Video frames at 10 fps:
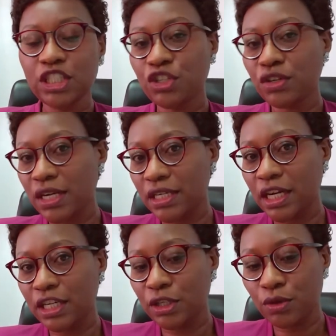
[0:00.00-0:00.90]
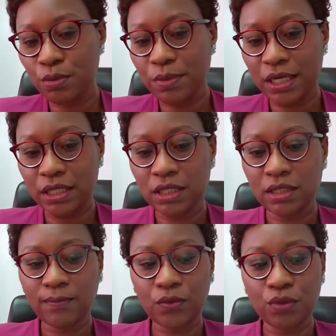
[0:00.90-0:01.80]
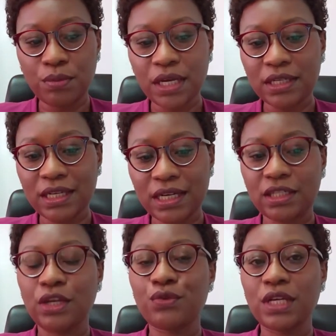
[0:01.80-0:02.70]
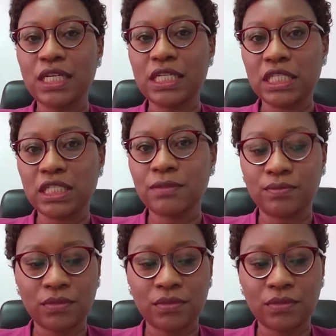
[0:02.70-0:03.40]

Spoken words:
regionally, and globally to make that a reality.